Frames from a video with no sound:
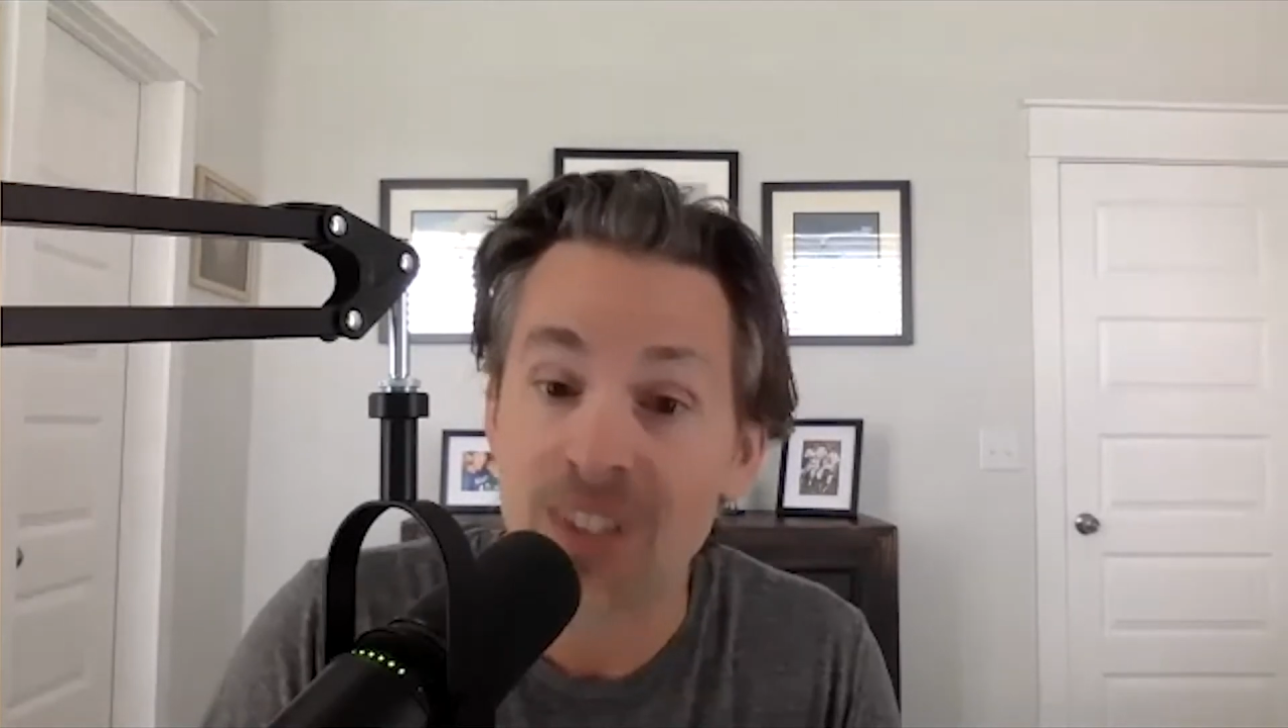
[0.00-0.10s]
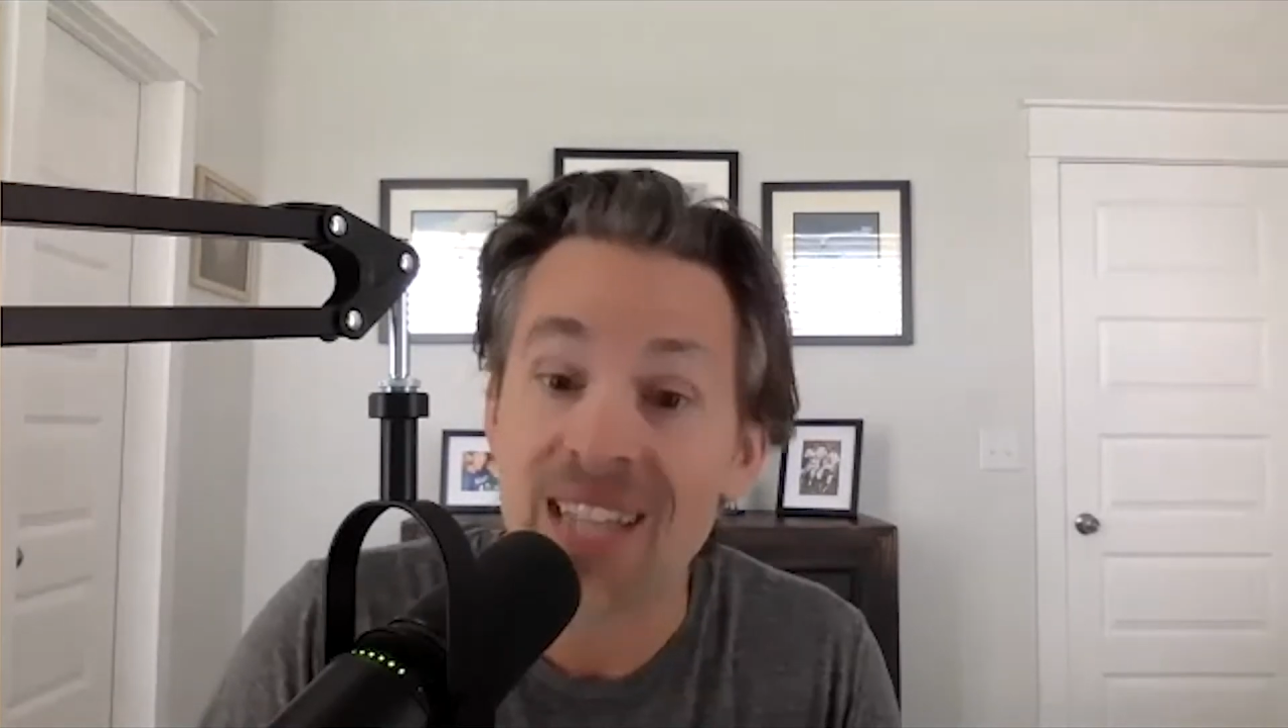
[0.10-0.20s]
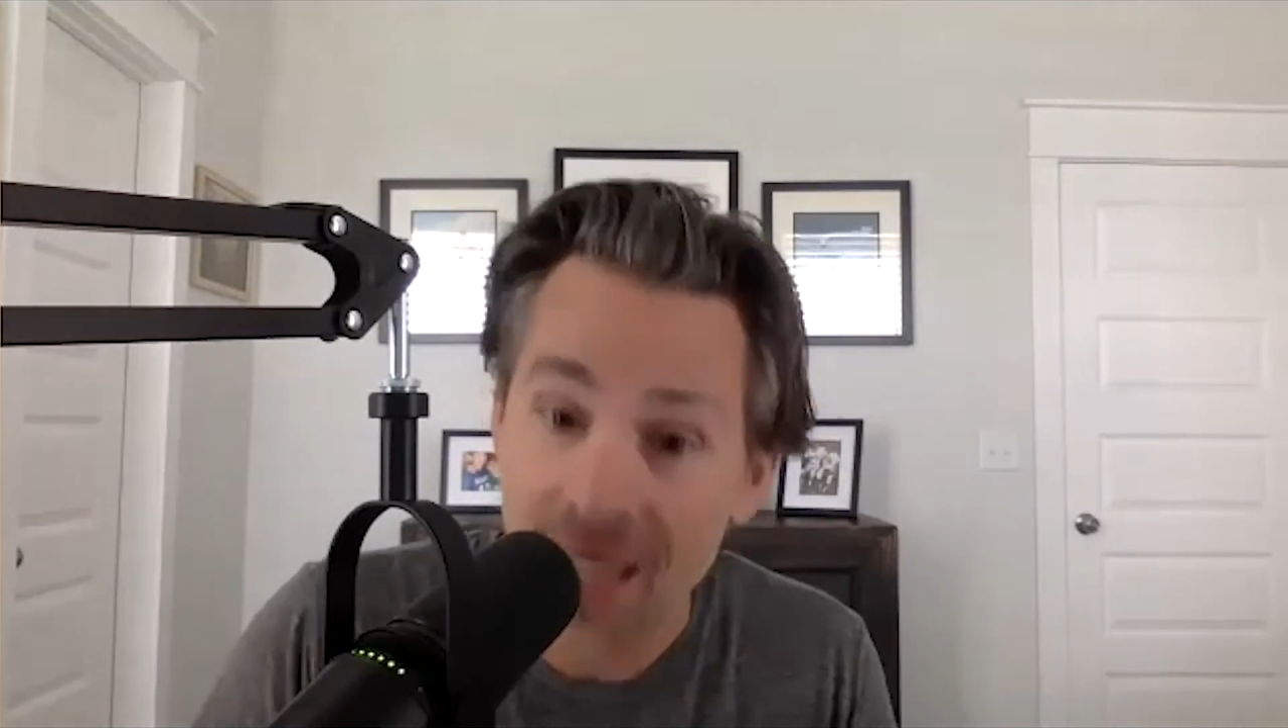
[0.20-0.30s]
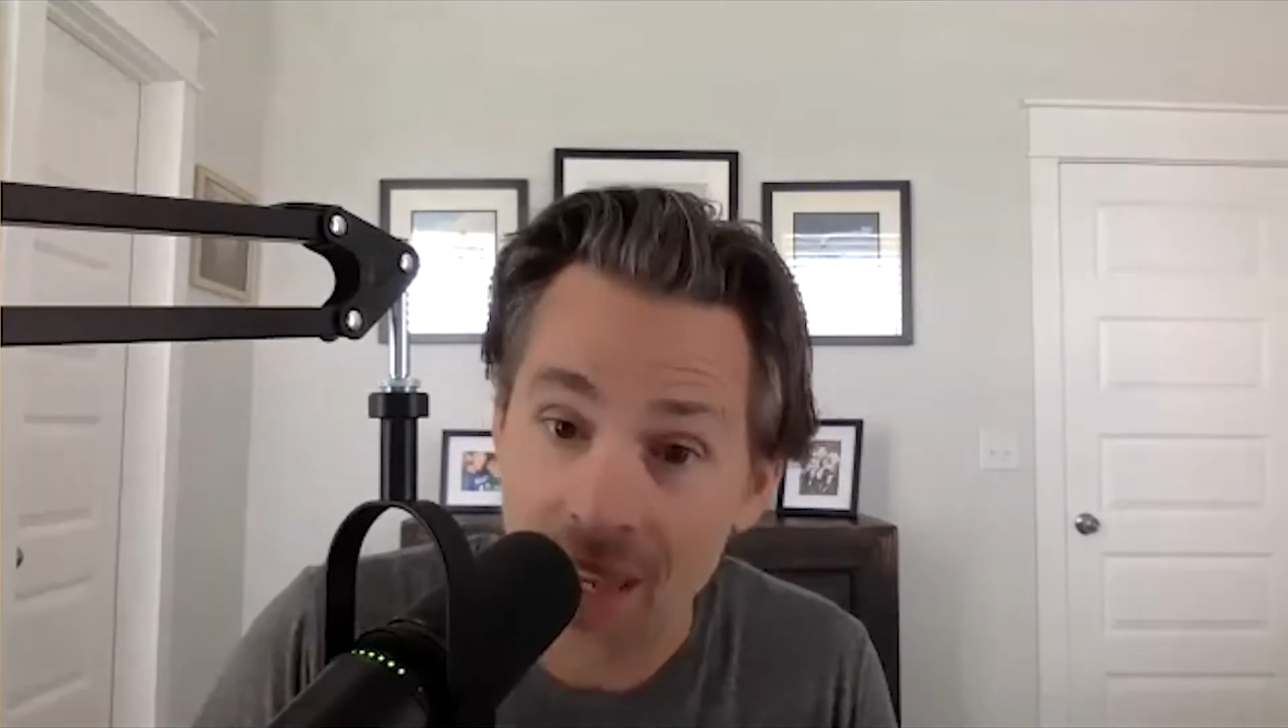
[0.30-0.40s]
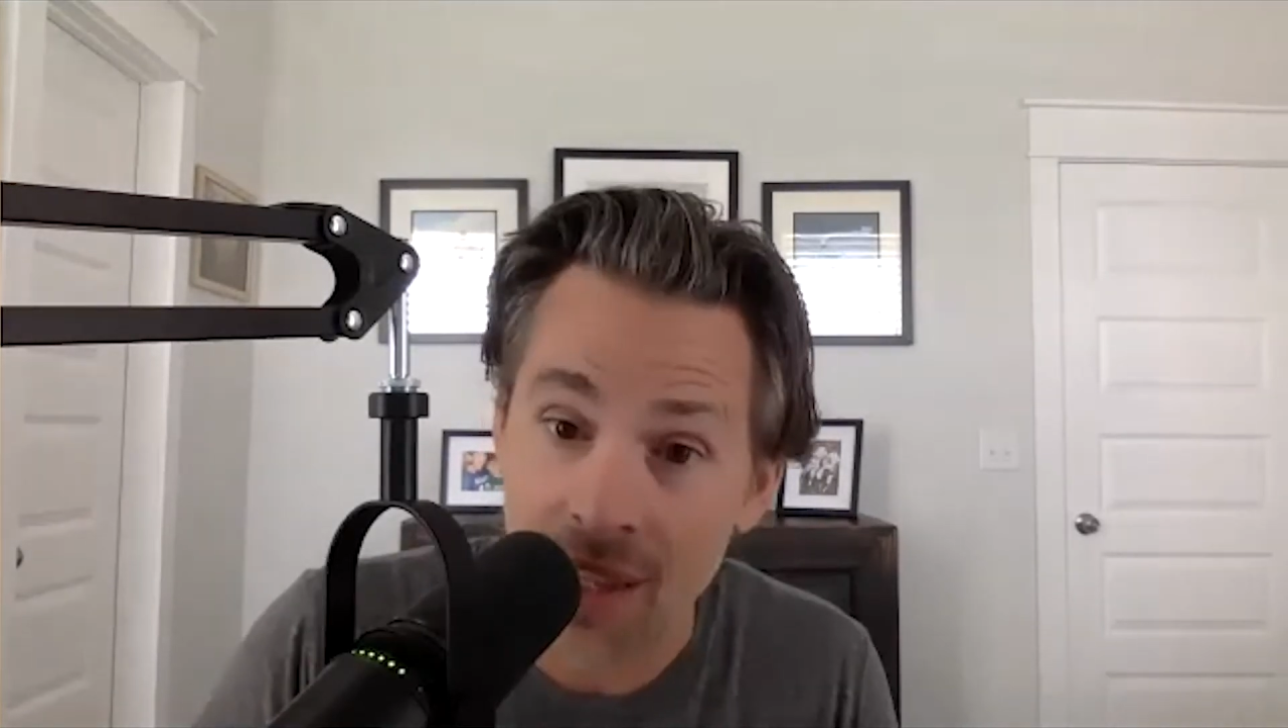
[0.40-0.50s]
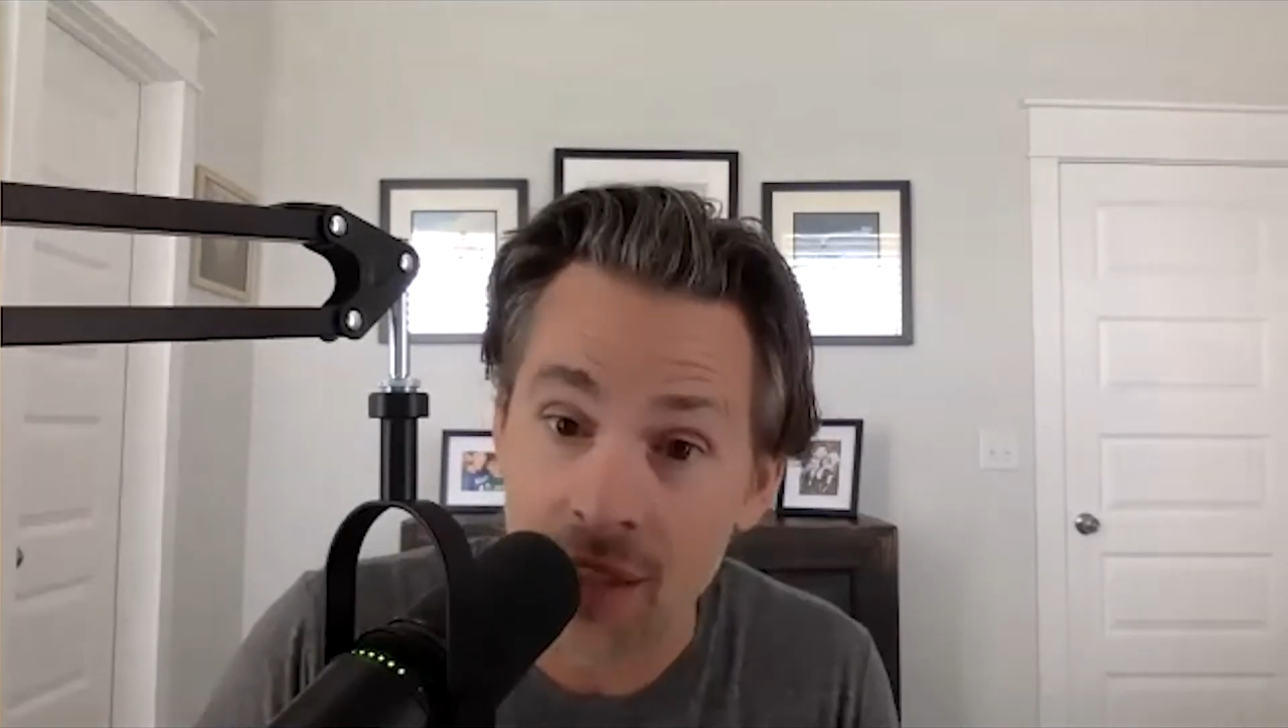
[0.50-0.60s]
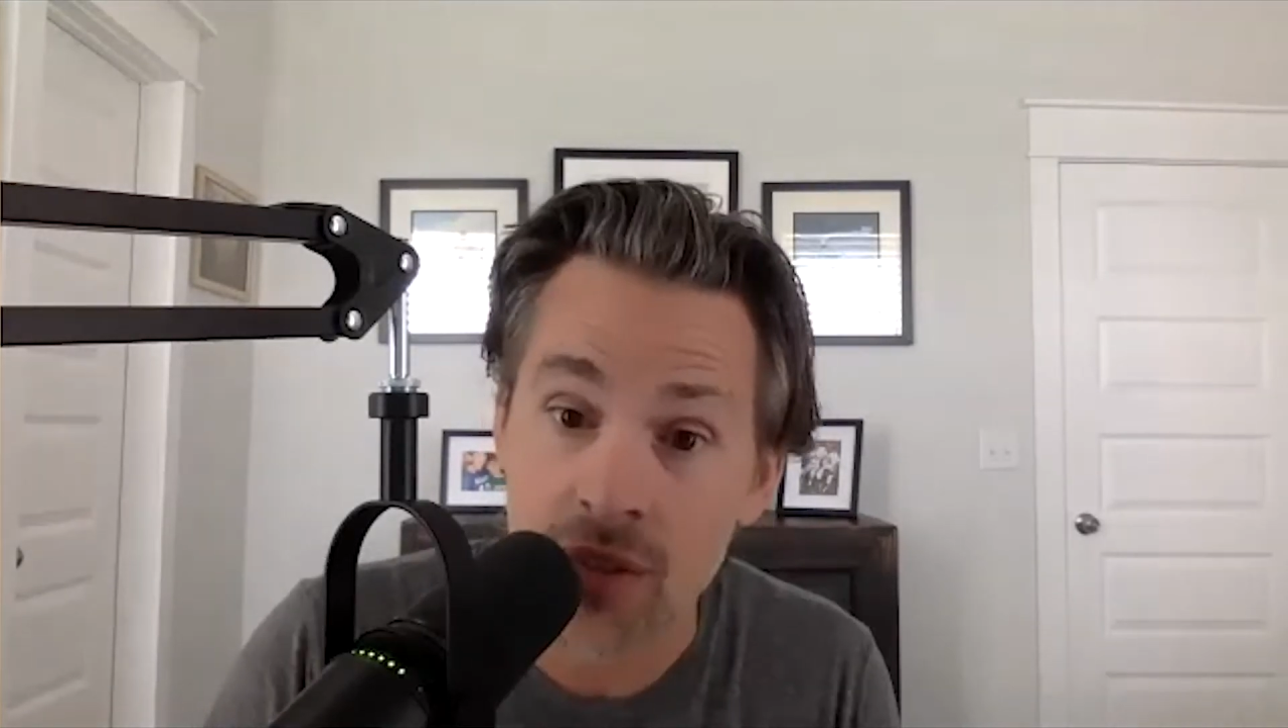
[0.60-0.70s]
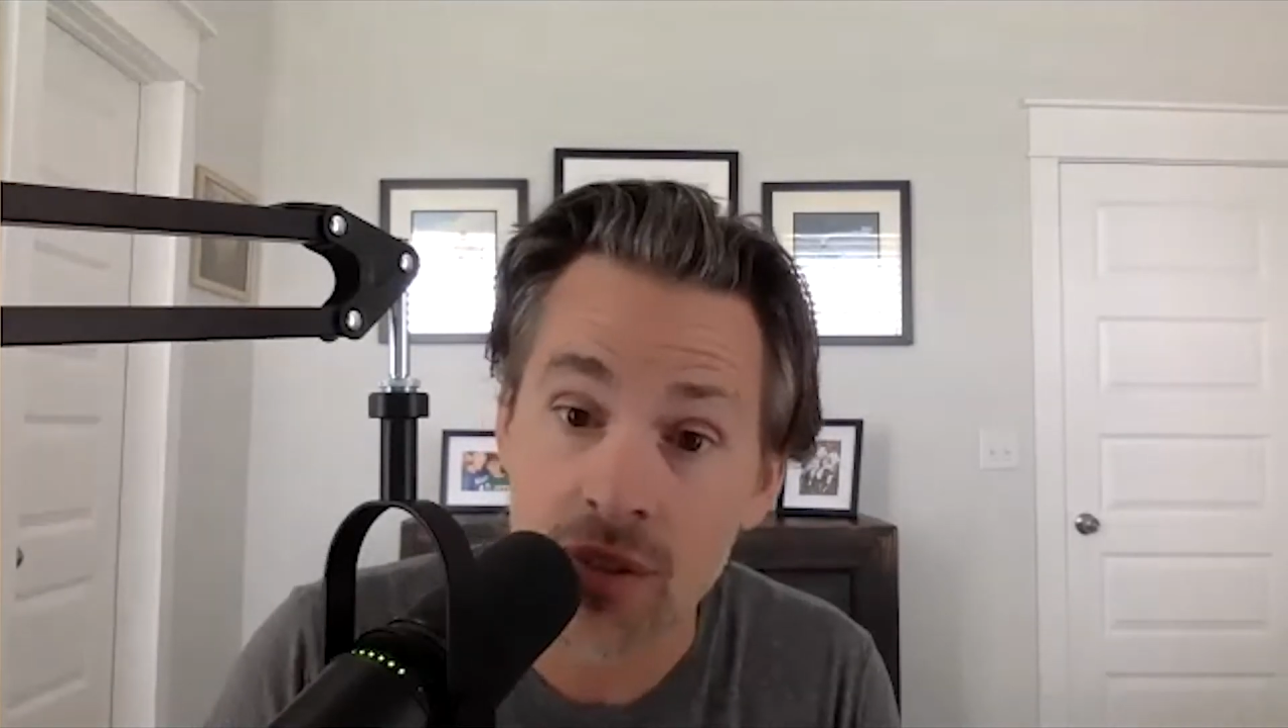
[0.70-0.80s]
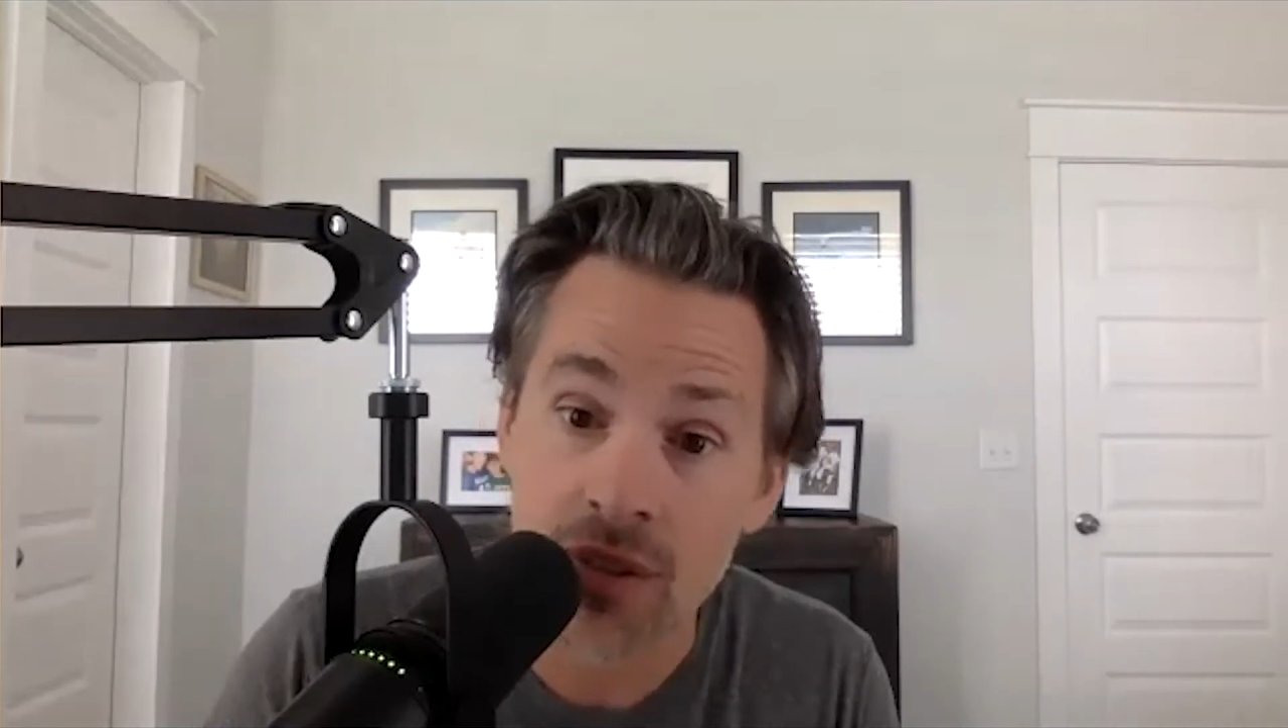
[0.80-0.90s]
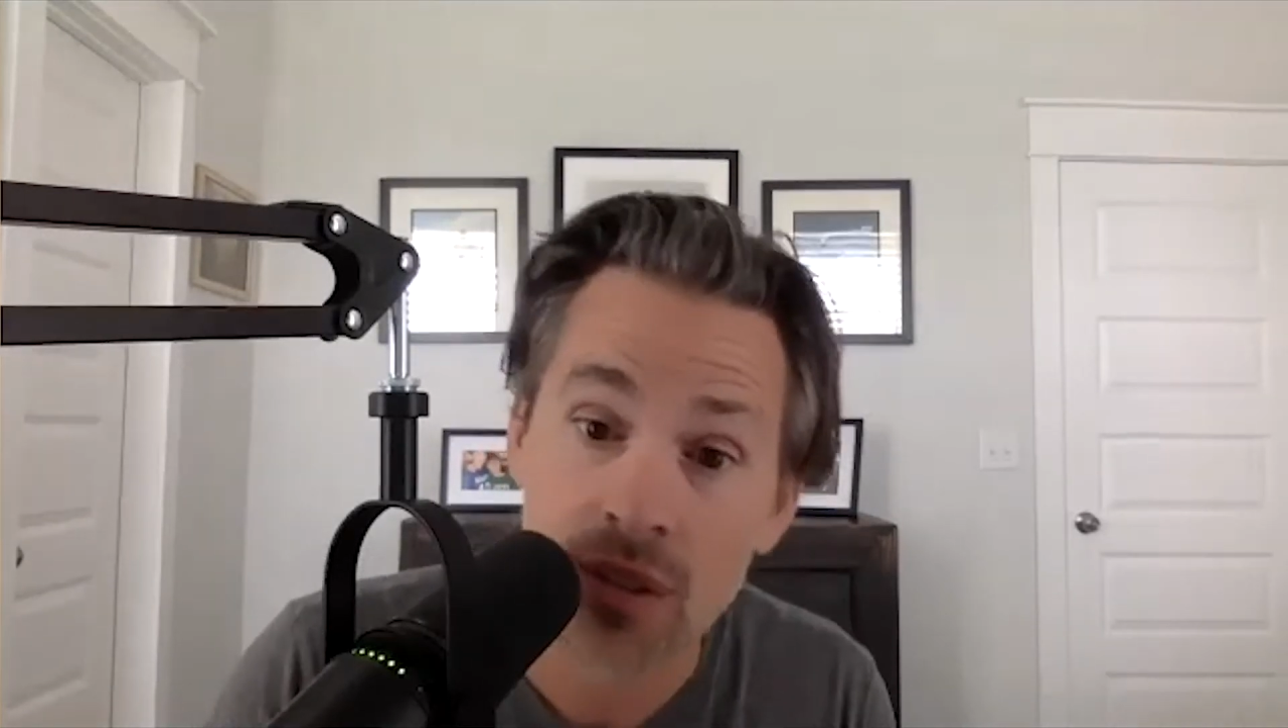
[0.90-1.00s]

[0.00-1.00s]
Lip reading: decades?